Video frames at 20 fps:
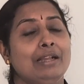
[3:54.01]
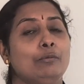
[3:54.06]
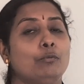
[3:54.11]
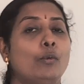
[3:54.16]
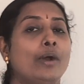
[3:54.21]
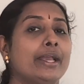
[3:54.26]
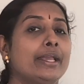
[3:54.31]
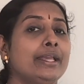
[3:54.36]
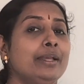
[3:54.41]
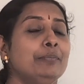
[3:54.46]

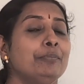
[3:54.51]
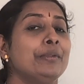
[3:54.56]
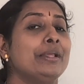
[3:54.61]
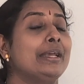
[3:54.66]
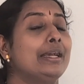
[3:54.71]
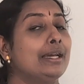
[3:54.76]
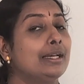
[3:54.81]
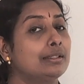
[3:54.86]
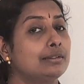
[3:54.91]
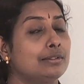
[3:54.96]
Why
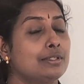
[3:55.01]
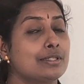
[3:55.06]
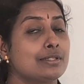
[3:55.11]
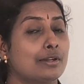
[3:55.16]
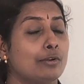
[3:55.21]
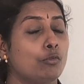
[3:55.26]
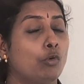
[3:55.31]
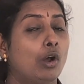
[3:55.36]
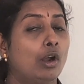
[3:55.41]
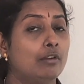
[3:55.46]
Earth is
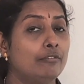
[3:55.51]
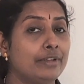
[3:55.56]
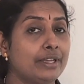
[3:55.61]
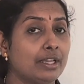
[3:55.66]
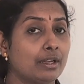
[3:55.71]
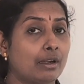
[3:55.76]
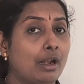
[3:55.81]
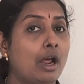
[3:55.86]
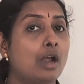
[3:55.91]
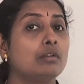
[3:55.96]

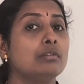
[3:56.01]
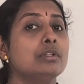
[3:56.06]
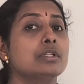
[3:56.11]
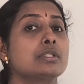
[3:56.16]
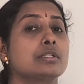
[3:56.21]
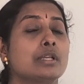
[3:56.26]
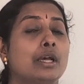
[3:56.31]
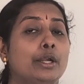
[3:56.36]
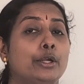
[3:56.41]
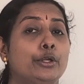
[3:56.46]
revolving around the
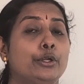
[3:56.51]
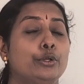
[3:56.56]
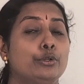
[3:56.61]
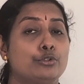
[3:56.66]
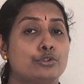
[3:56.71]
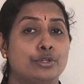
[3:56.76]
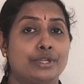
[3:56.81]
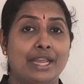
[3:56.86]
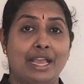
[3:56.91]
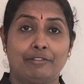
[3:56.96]
sun due
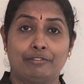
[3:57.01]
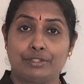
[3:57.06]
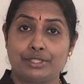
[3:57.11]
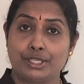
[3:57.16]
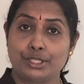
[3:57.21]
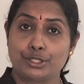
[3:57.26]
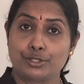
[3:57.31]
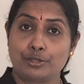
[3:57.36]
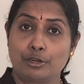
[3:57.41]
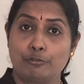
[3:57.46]
to
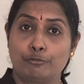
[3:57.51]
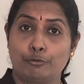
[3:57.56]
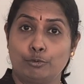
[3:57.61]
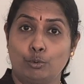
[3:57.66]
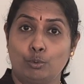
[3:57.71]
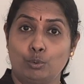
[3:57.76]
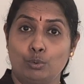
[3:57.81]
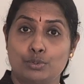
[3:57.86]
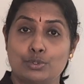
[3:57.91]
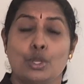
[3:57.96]
gravitational
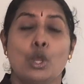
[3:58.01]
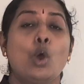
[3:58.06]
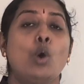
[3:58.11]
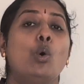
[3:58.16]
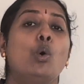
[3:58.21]
force.